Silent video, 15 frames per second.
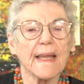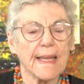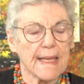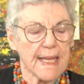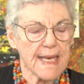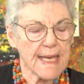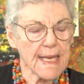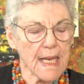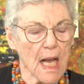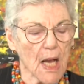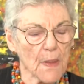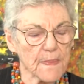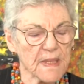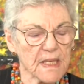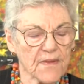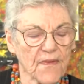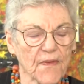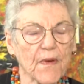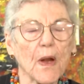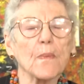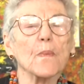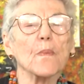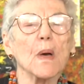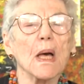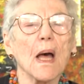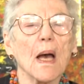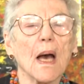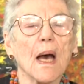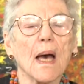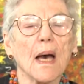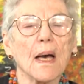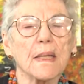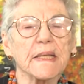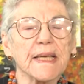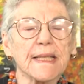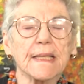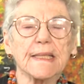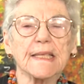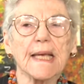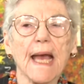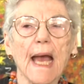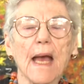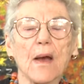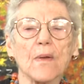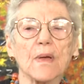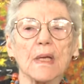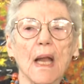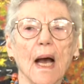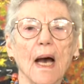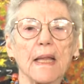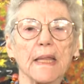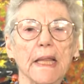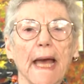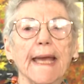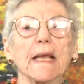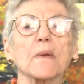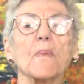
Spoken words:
He comes from a little town on Lake